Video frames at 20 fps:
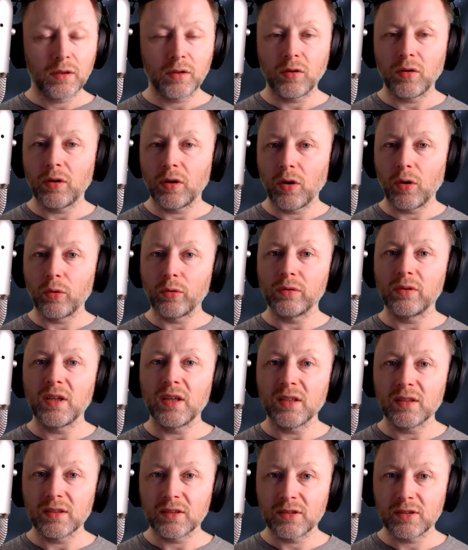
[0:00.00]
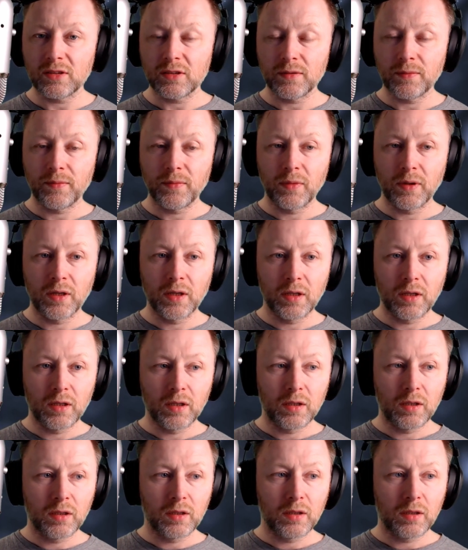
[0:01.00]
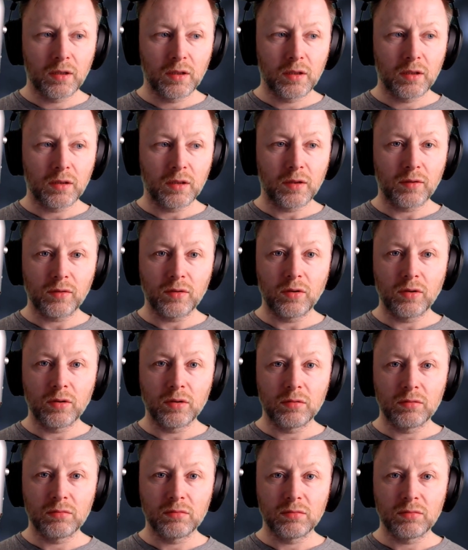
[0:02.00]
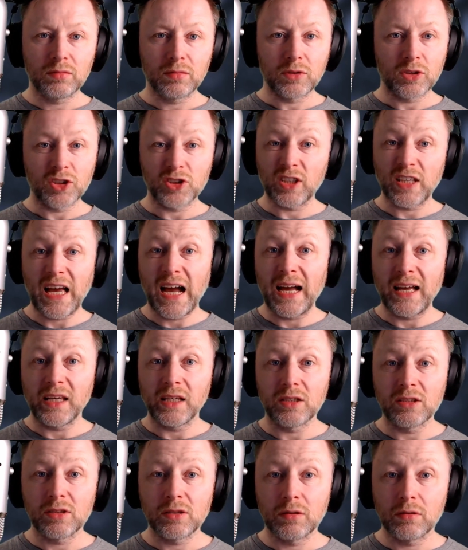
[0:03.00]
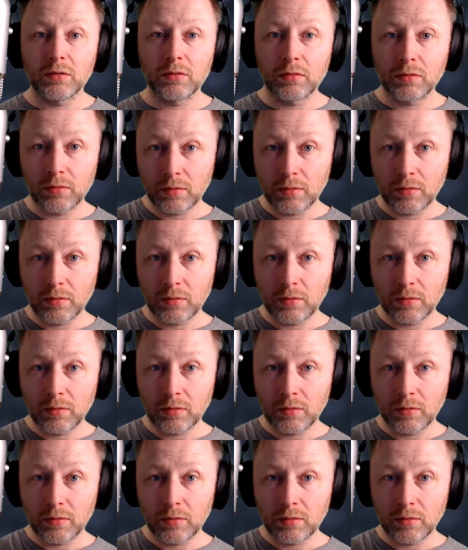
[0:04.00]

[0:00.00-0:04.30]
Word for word: You've got the old deals. You've got just guys.